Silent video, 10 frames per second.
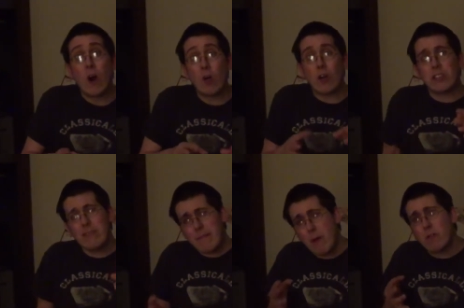Although
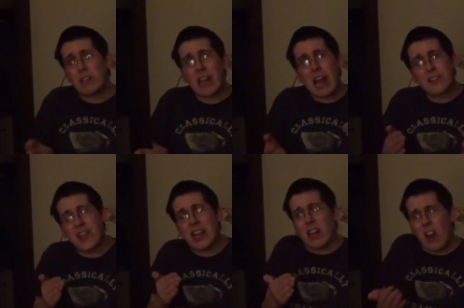some people were kind of
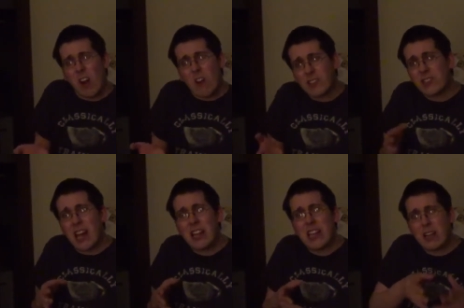thinking, oh, it's
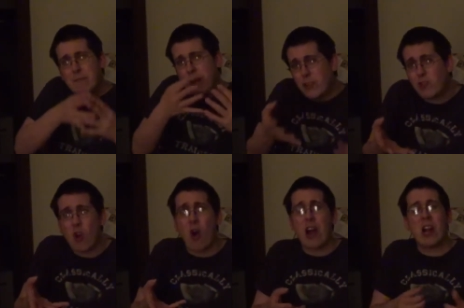not like a
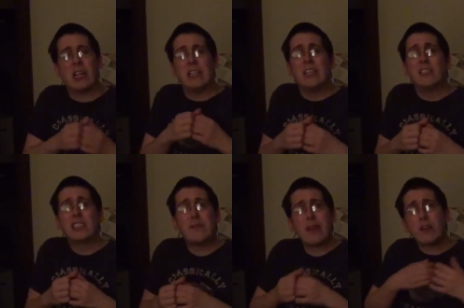Metroid or
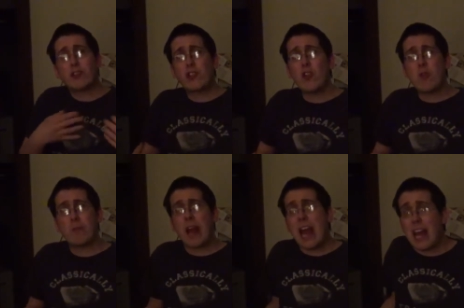something else new,
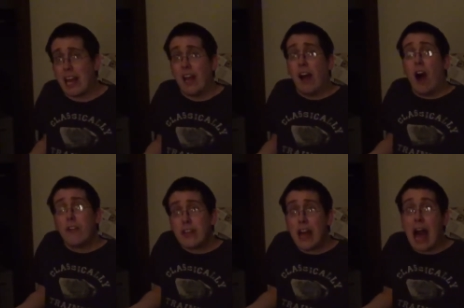but hey,
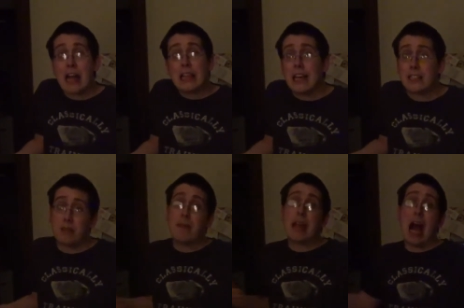I, I
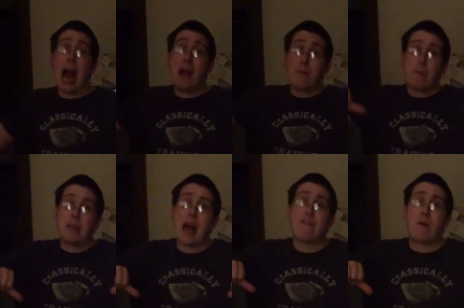excuse me, I'm a
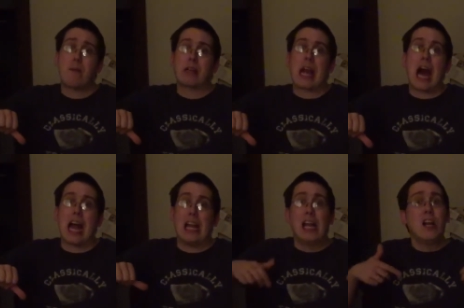platformer
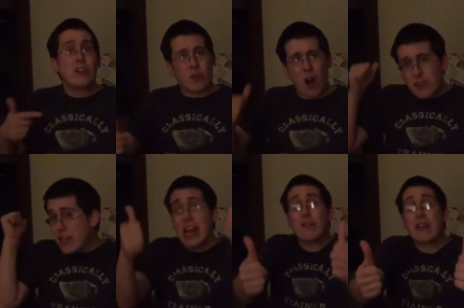guy, so I'll
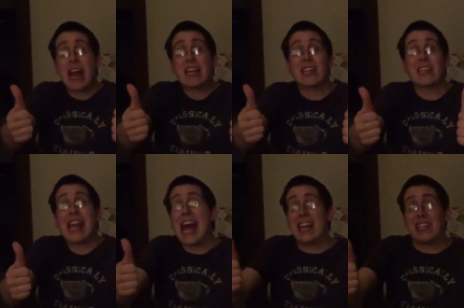take what I can
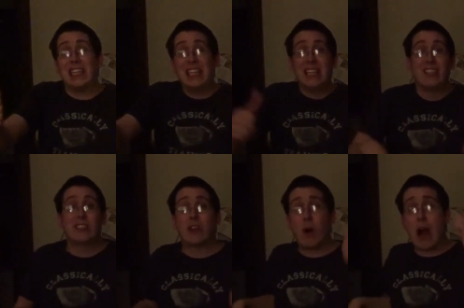get.
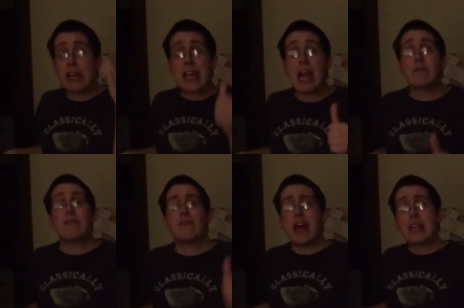So I can't
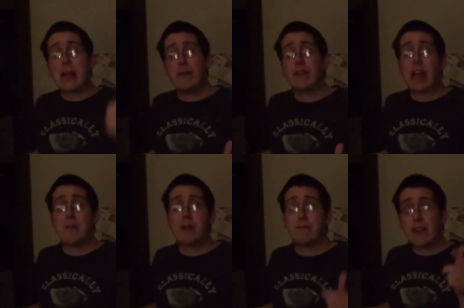wait for that game to
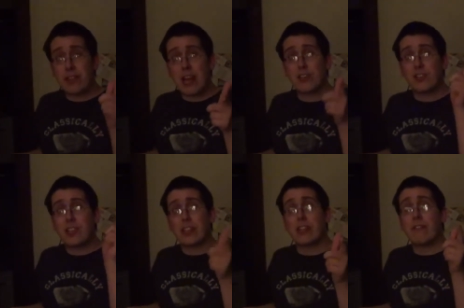come, and plus that is
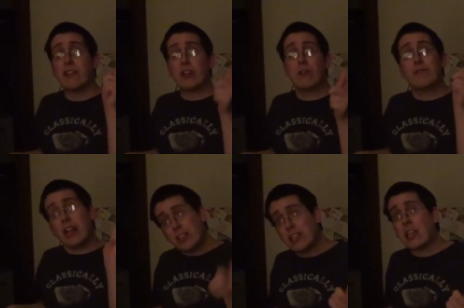the return of
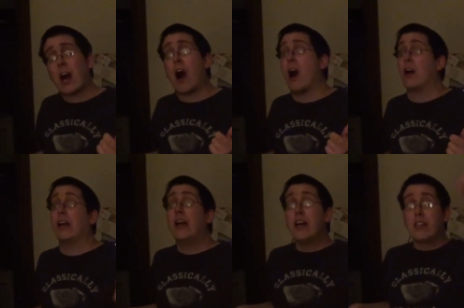Dixie Kong
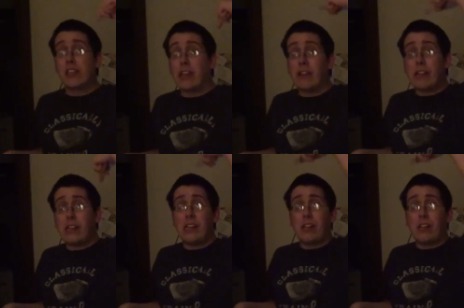the